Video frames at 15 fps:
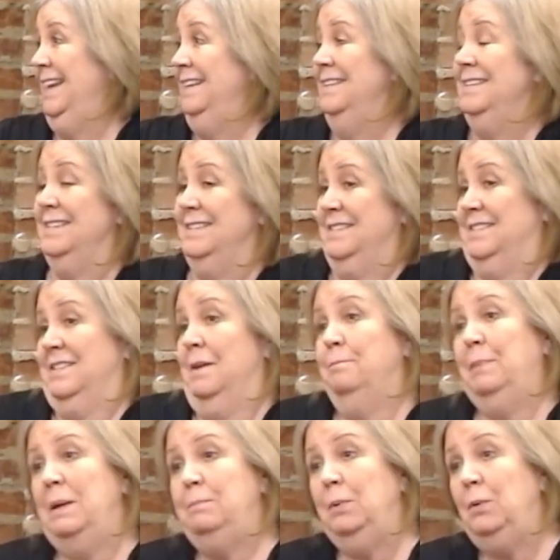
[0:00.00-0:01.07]
And
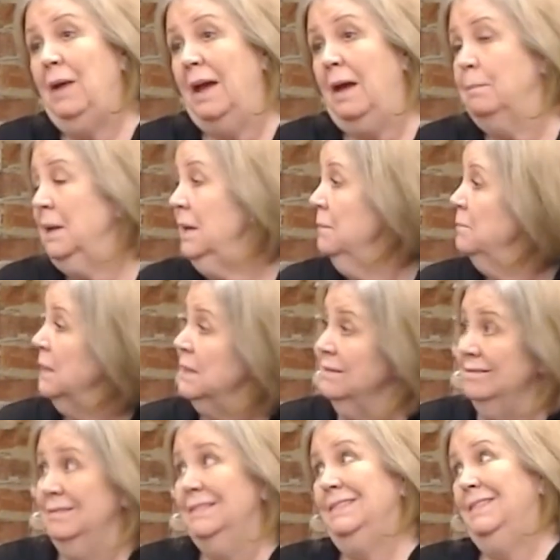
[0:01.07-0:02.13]
some people happy,
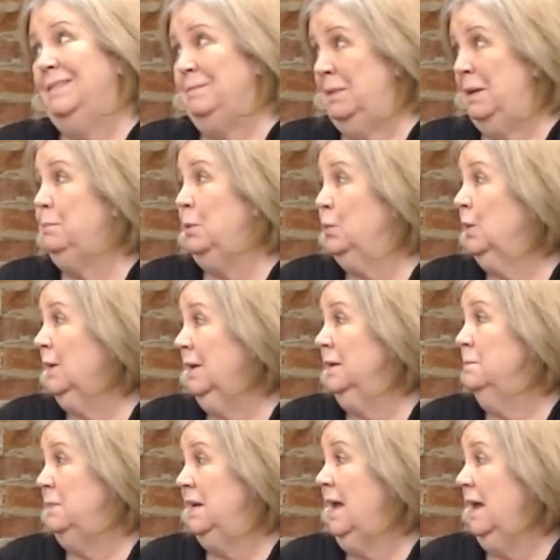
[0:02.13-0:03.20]
but people were
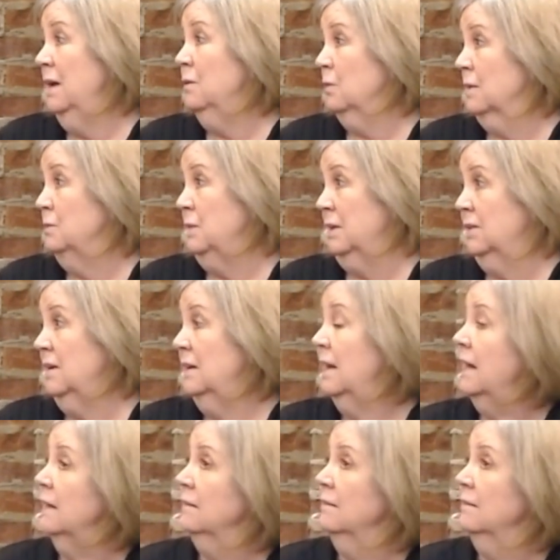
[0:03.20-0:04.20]
going to be angry with it.